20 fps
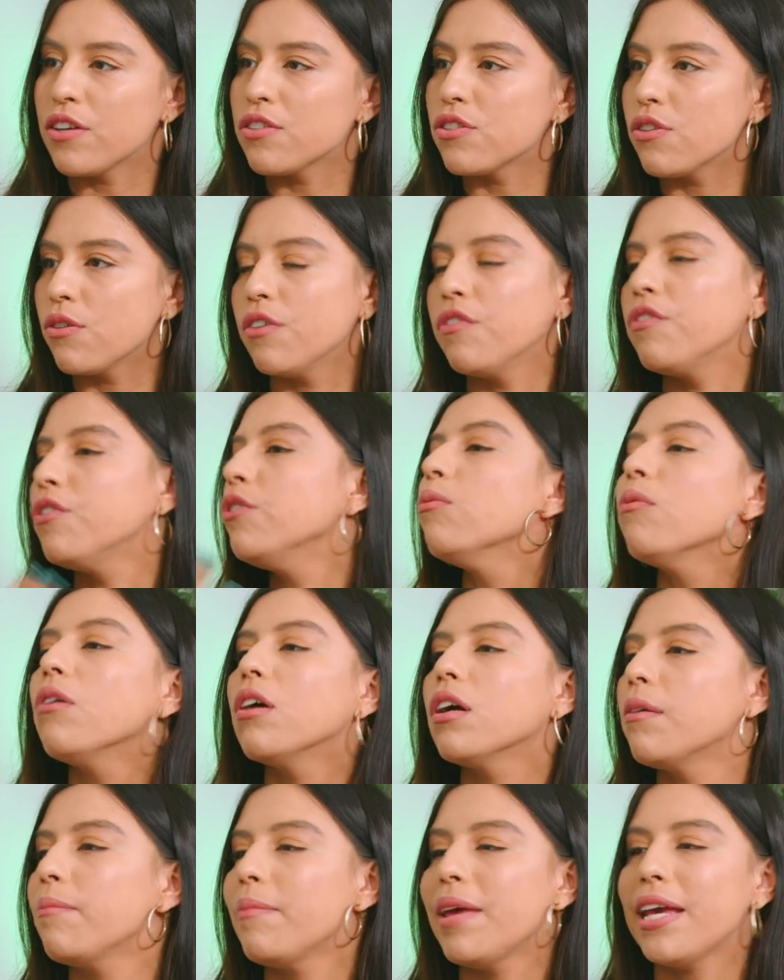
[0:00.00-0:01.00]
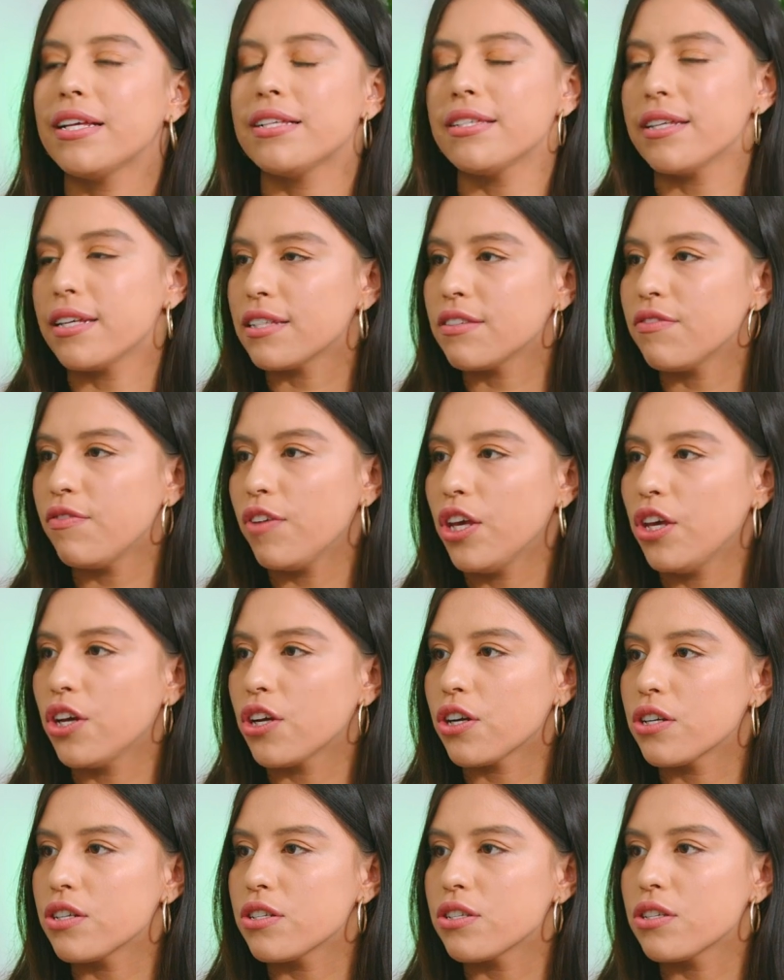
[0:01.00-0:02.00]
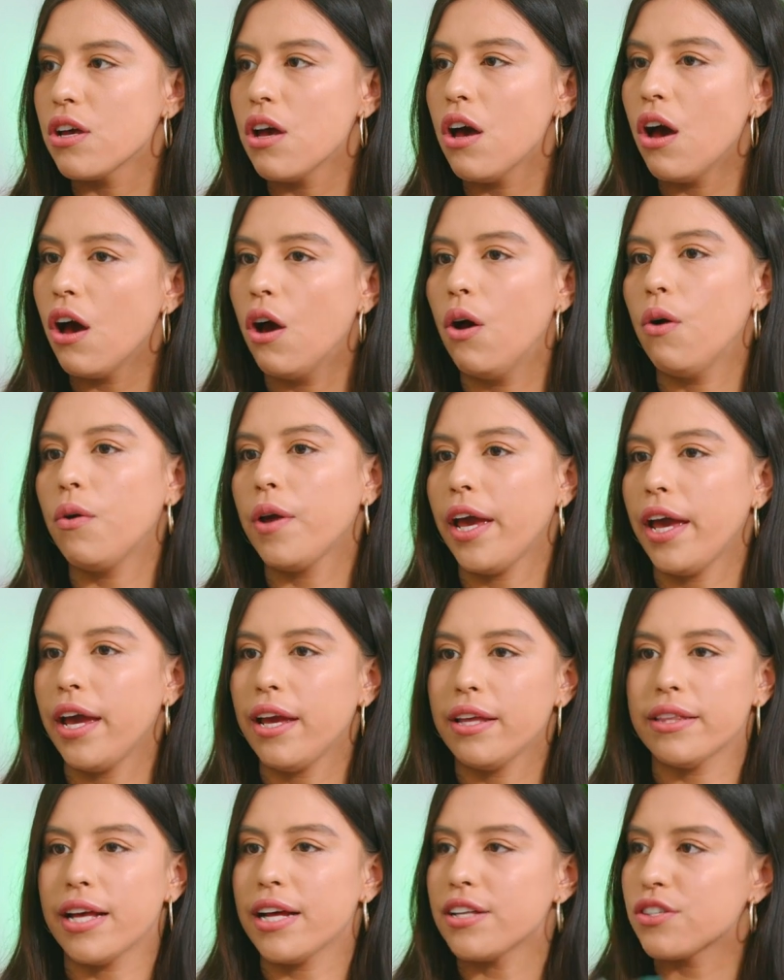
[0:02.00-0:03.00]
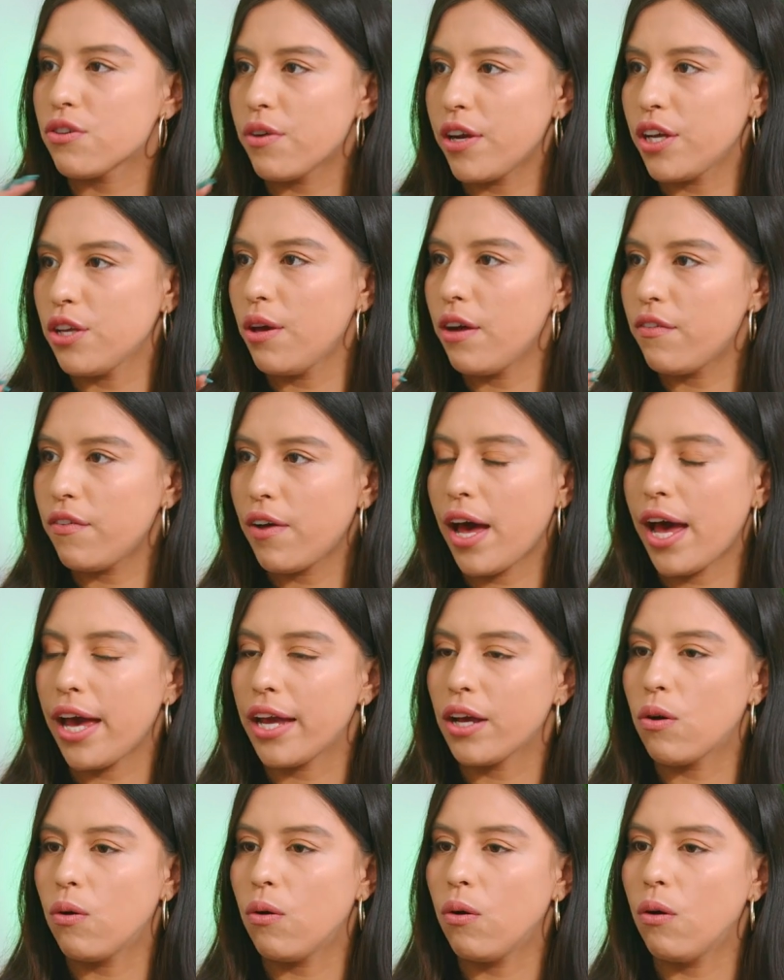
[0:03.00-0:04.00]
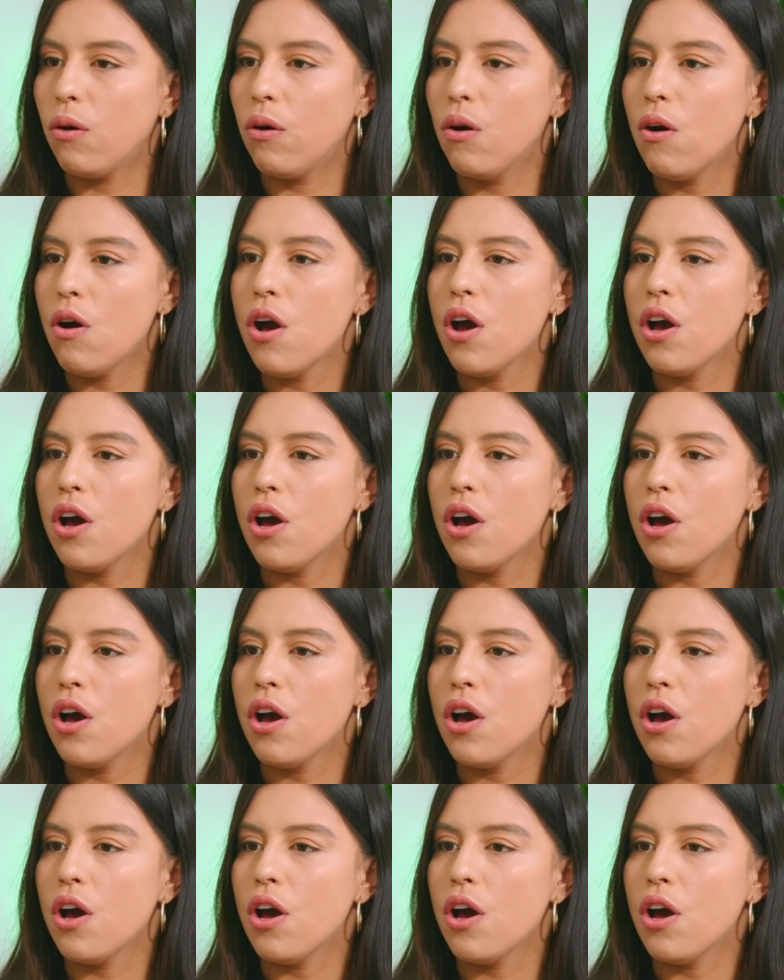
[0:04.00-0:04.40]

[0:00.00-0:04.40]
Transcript: So if you want to make six figures, okay, that's great. You have a high goal.